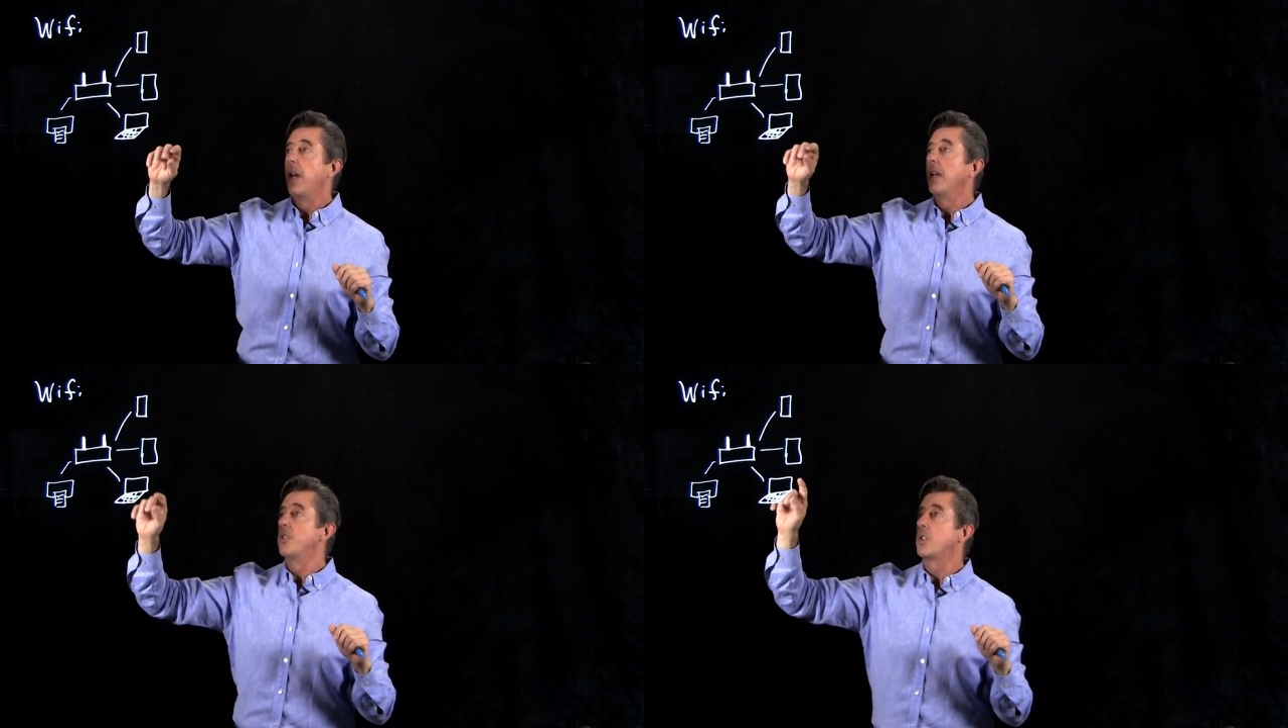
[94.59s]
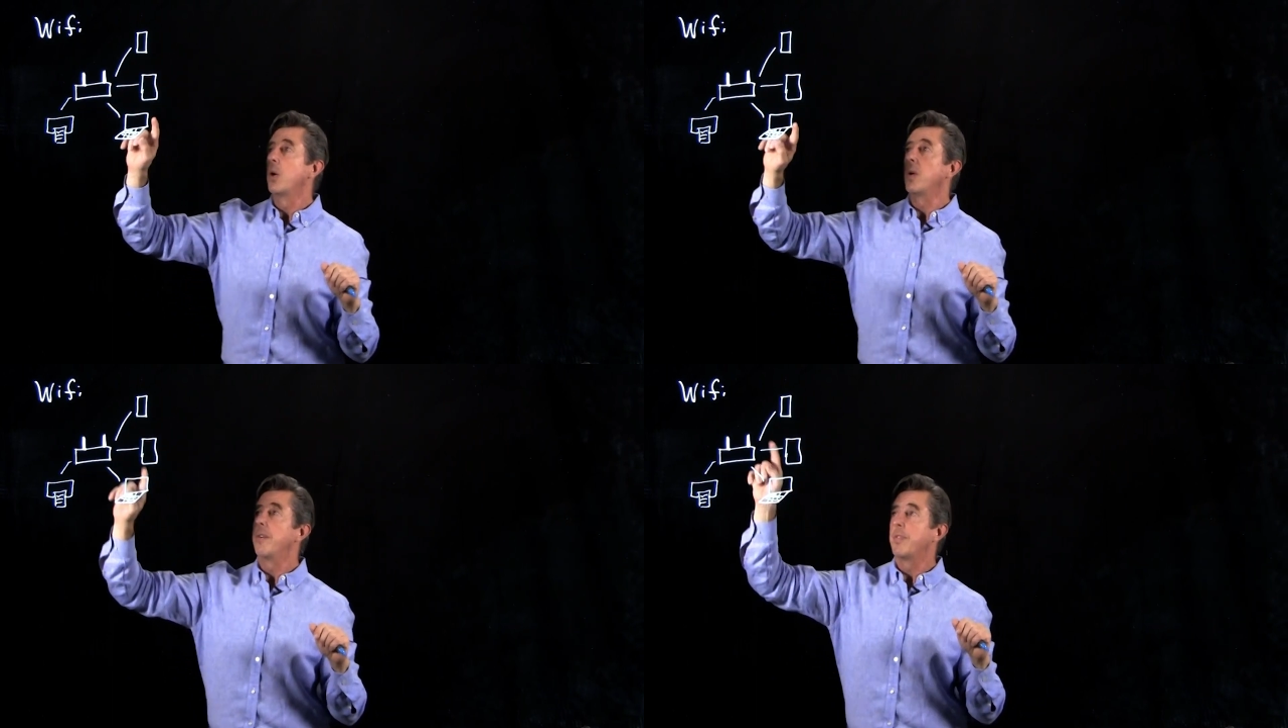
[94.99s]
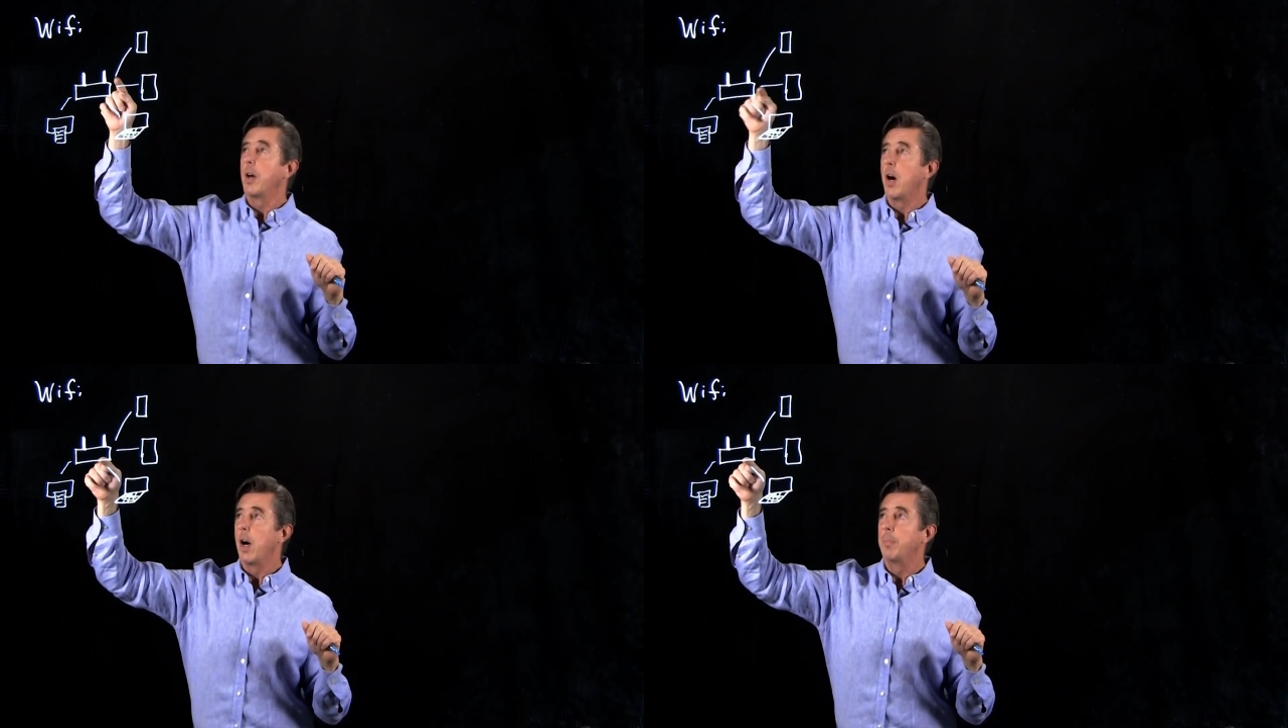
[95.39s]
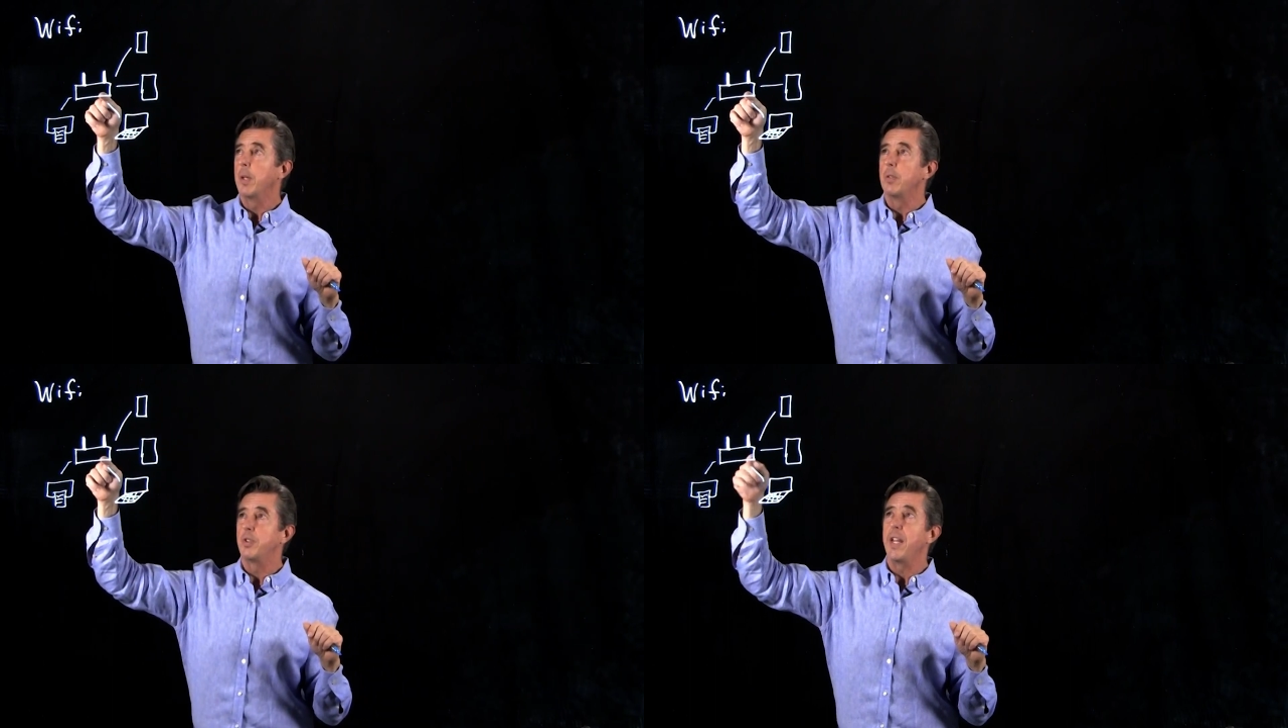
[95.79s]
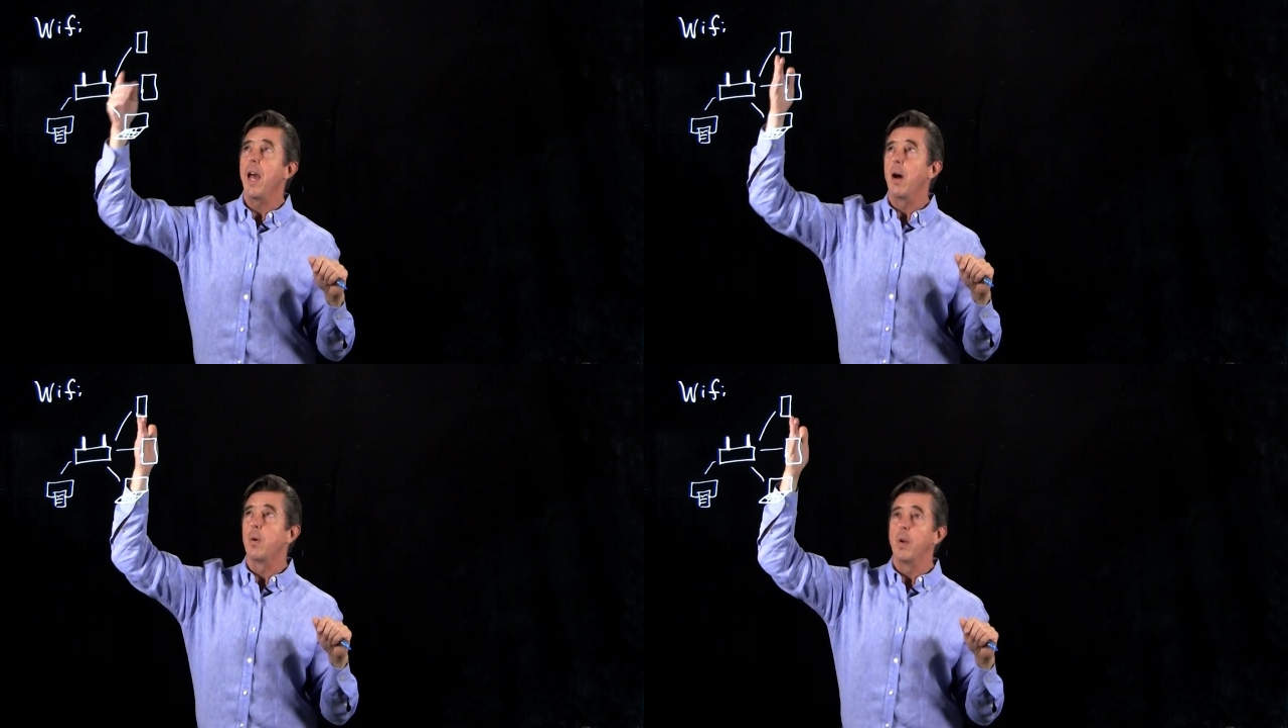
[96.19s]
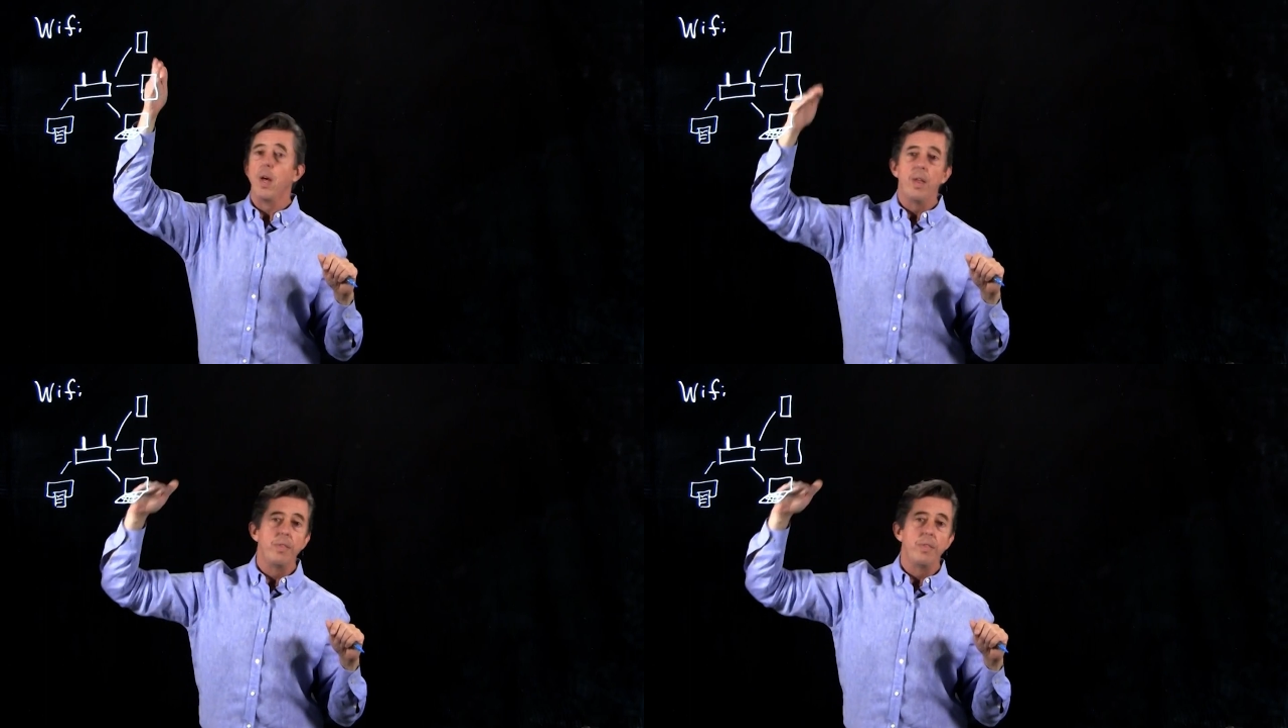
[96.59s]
And so if the hub goes down,